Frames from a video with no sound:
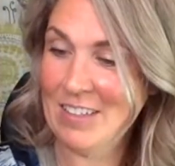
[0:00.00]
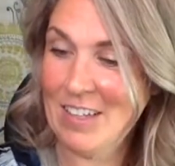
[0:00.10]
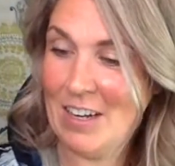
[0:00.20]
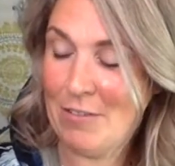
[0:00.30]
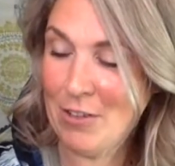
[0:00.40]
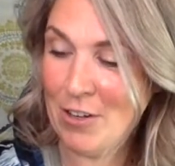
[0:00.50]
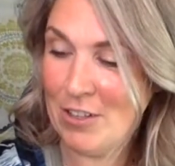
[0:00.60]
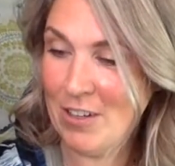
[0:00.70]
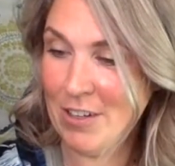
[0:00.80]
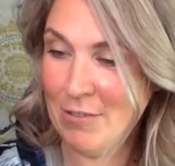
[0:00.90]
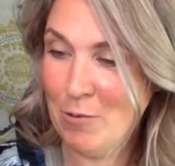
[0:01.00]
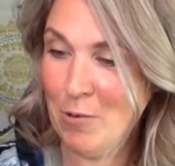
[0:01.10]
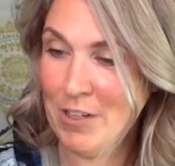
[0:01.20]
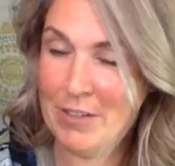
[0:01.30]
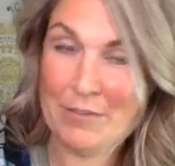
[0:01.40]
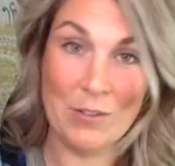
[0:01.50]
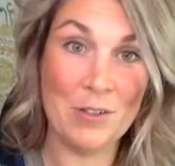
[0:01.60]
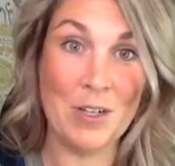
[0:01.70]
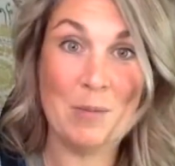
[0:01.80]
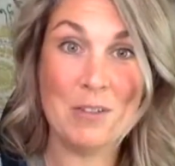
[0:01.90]
And I've gone live quite a few
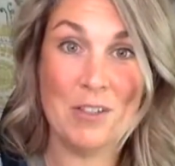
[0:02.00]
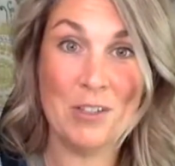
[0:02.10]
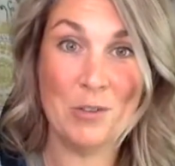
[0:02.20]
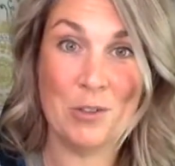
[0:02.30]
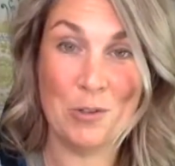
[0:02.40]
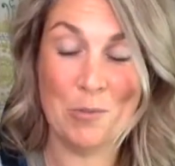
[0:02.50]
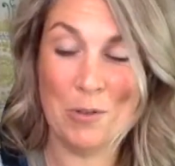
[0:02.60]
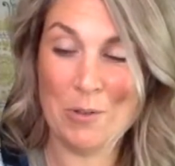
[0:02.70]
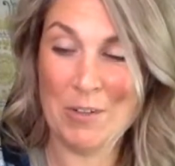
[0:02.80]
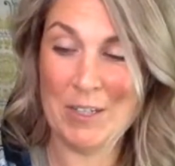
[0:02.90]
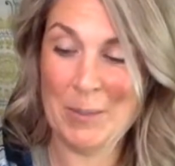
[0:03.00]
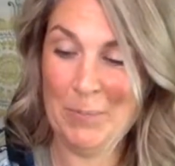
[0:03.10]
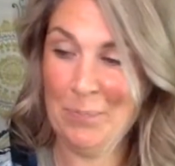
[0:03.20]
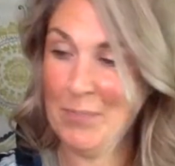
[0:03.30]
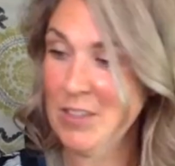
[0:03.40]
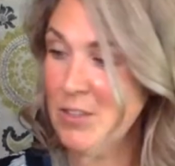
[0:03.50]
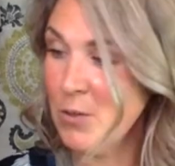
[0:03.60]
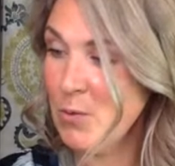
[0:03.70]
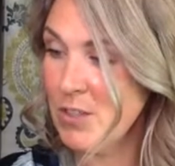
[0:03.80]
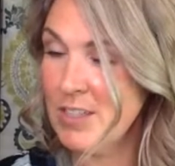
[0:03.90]
times on YouTube already.
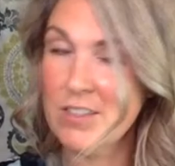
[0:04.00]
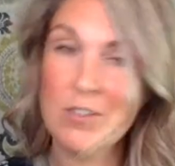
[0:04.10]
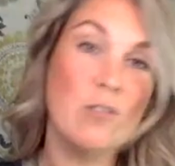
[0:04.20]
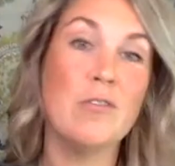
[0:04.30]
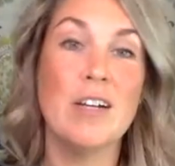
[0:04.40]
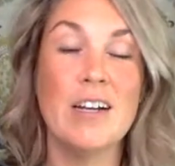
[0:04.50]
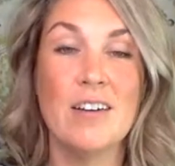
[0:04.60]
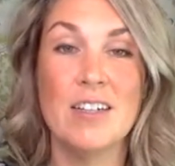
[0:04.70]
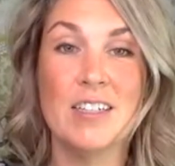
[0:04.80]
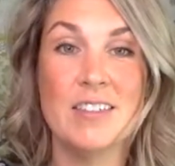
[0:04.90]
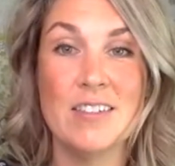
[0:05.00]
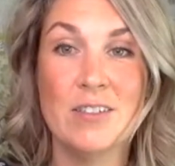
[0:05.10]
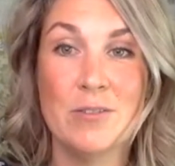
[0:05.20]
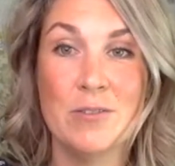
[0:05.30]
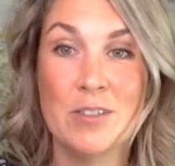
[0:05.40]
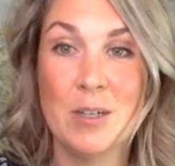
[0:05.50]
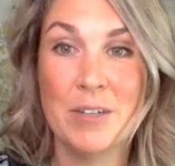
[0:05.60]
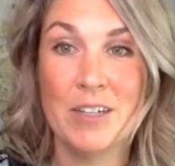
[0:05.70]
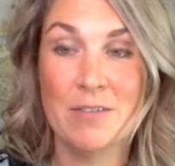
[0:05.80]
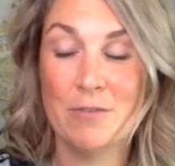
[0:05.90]
So let's go for Aries. Who's coming
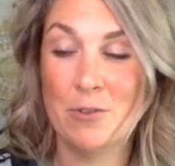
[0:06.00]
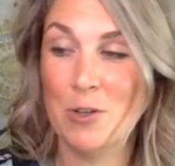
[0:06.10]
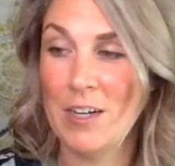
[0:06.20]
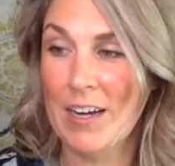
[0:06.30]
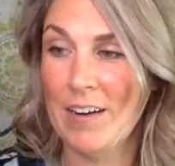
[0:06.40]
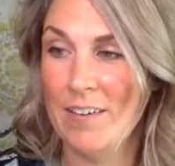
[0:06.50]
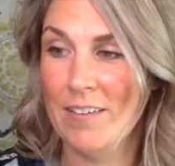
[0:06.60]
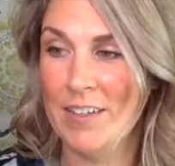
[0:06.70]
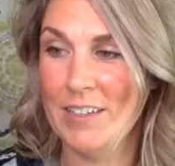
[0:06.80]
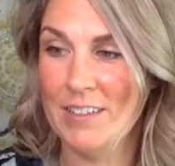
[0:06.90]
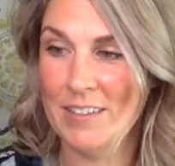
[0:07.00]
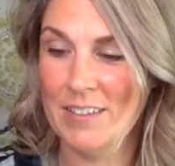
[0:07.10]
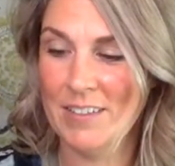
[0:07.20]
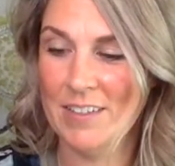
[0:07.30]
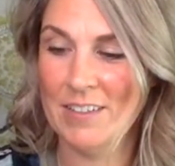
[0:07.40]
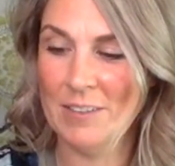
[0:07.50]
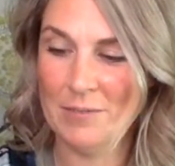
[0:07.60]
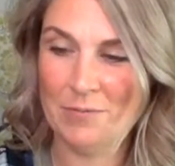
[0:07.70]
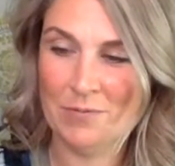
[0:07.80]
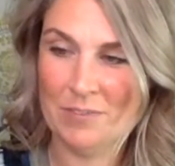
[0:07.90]
in for Aries?
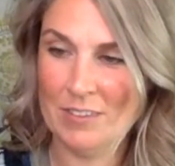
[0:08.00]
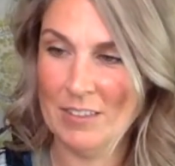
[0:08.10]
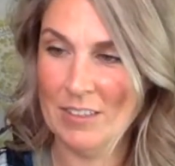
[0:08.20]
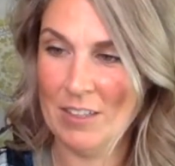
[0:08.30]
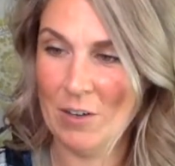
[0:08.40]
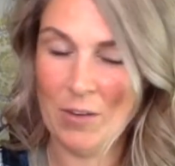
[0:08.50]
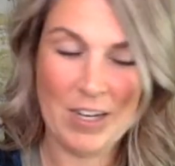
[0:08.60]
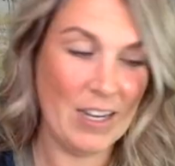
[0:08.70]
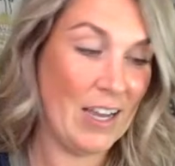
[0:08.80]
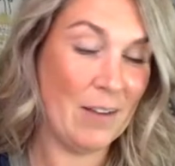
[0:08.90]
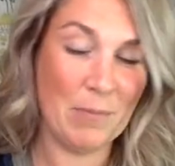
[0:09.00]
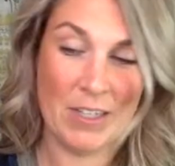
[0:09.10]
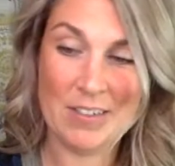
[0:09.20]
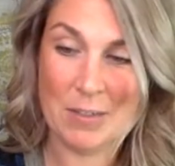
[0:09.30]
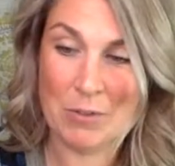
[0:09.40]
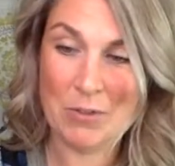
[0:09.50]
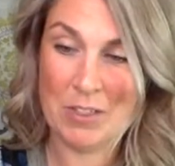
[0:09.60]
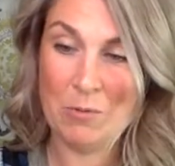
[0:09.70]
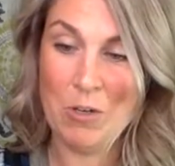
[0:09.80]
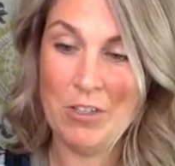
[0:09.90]
Okay, and because I'm using
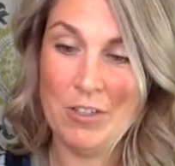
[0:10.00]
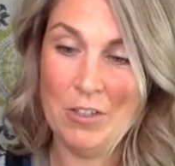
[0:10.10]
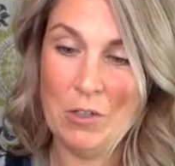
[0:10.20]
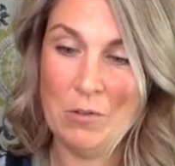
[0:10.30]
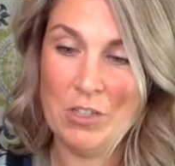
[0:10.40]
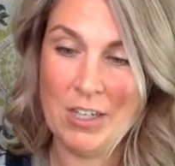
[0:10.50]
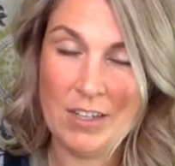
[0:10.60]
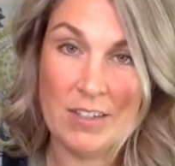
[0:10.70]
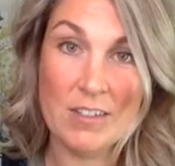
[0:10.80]
the Wild Unknown deck, it